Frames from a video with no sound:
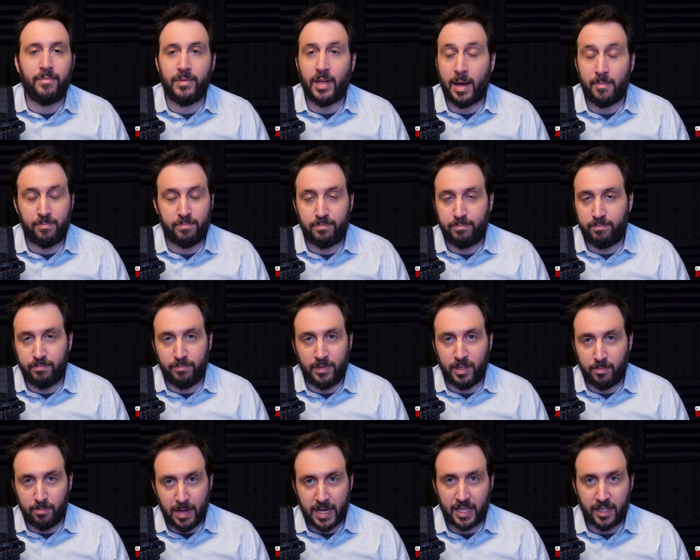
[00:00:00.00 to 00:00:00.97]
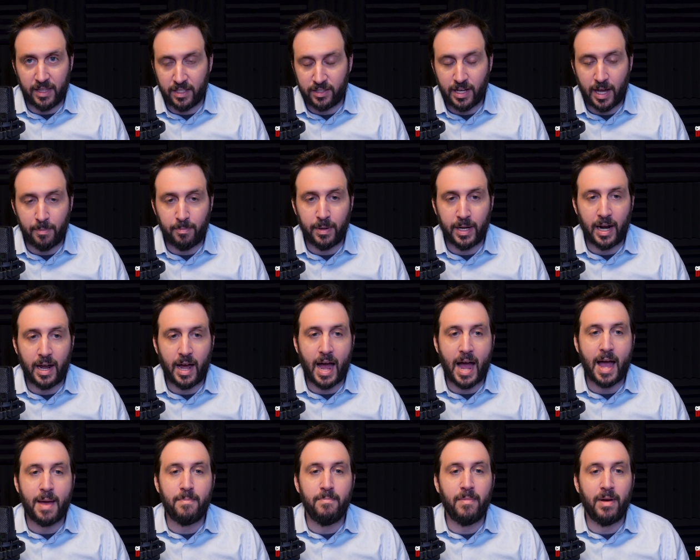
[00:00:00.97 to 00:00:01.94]
I'm making this up, but
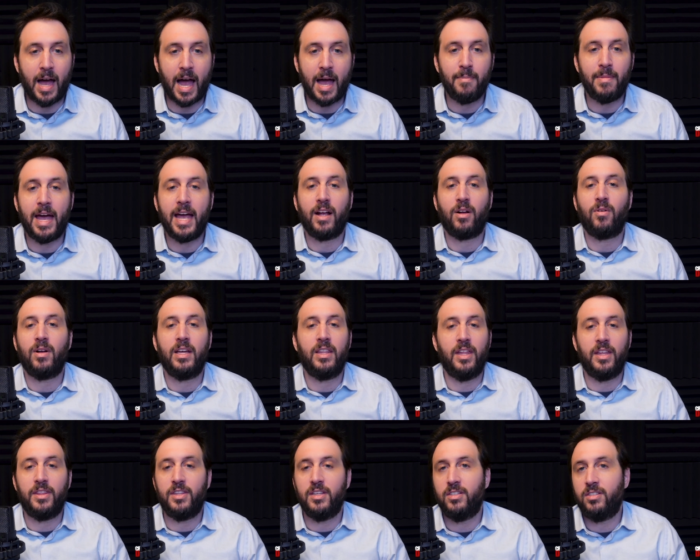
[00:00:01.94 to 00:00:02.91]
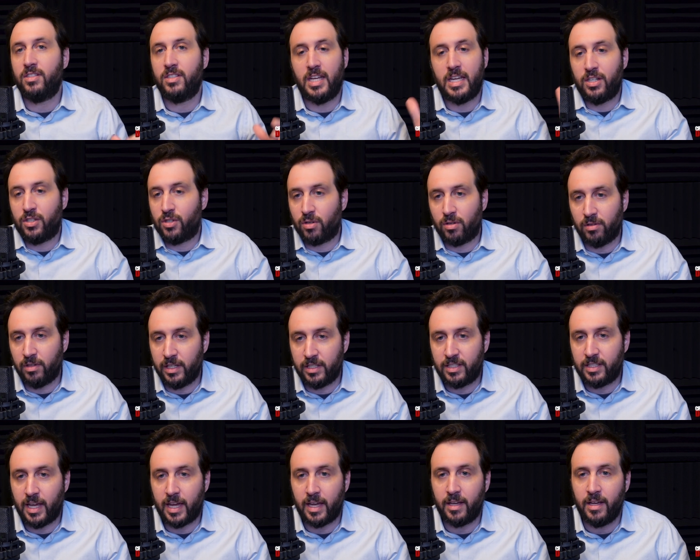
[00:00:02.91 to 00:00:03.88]
I'm I'm angry that this teacher, let's
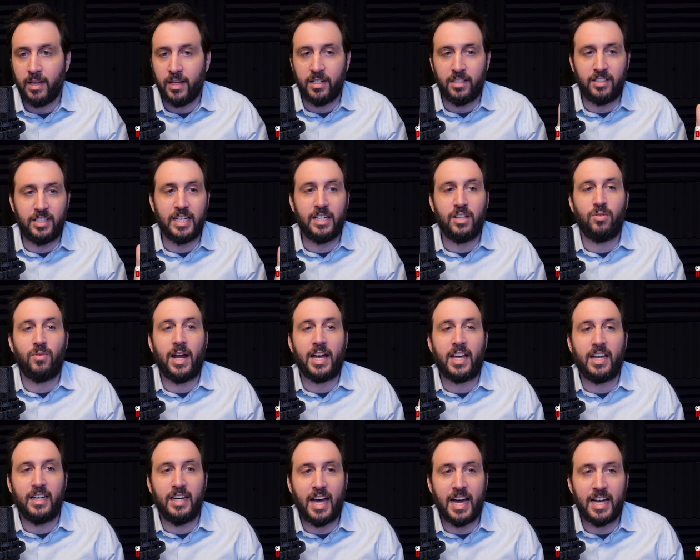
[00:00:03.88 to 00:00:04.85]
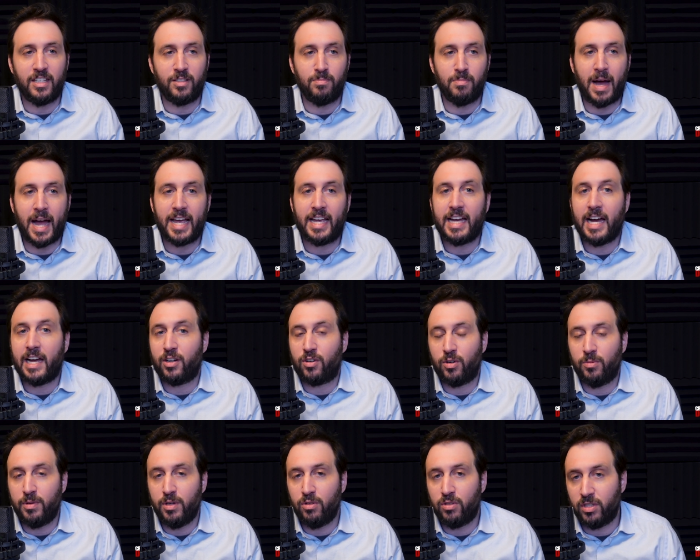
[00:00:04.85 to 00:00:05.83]
say, didn't recognize my
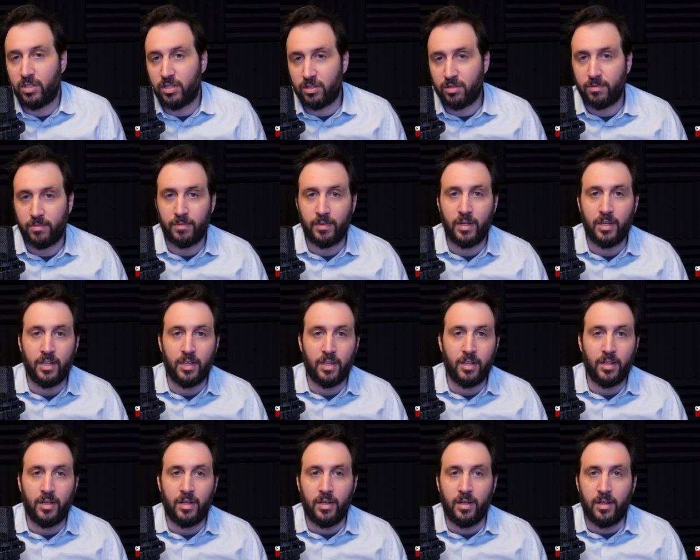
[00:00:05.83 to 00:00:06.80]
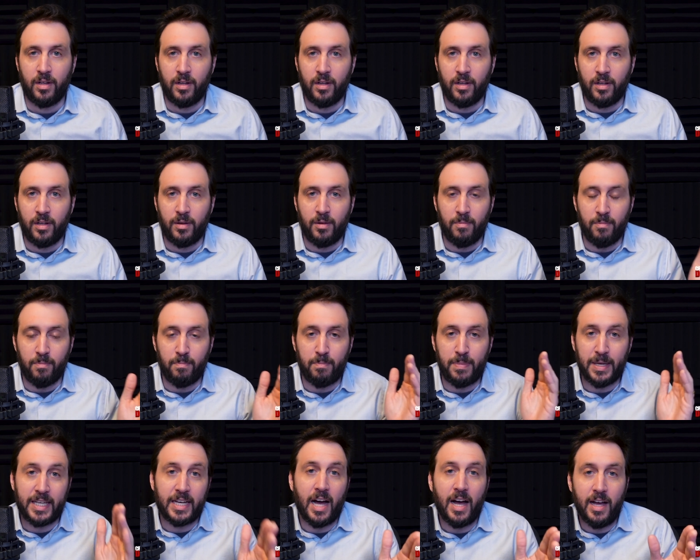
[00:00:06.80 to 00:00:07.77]
contributions
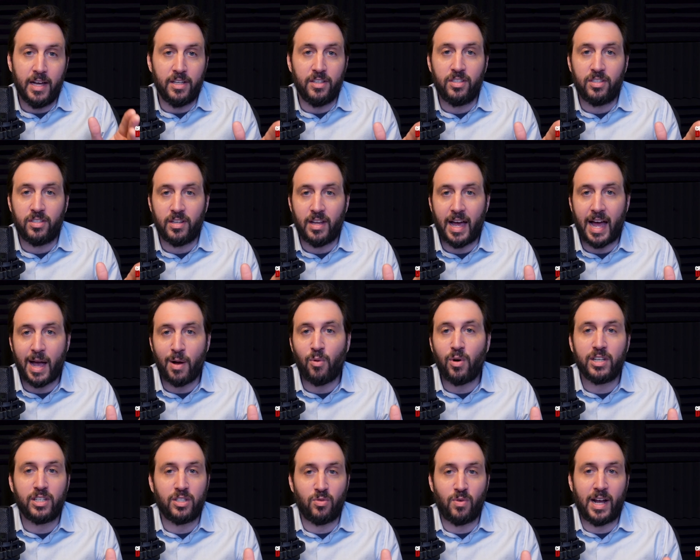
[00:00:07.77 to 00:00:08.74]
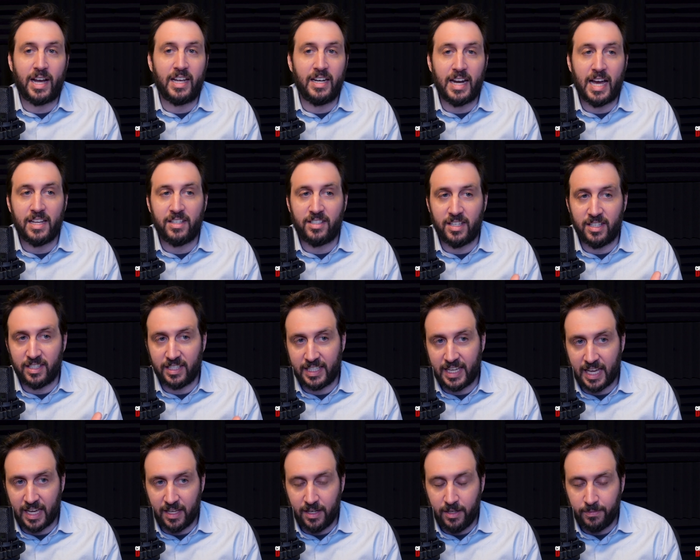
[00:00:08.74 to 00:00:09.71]
because I wasn't recognized as a
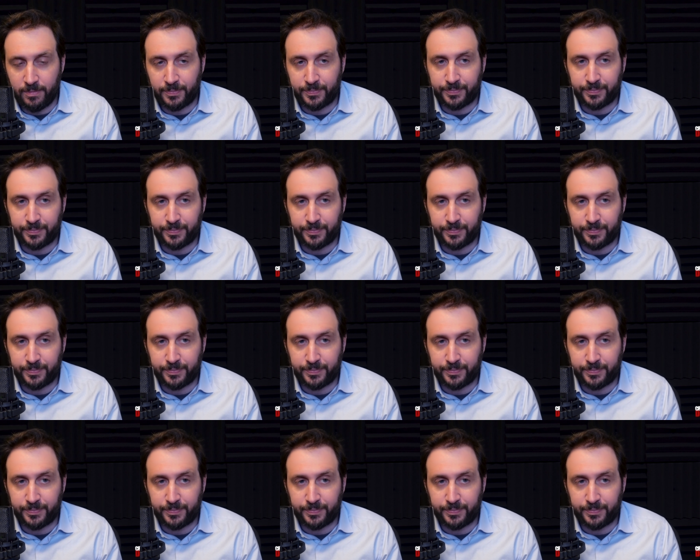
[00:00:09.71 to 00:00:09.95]
kid,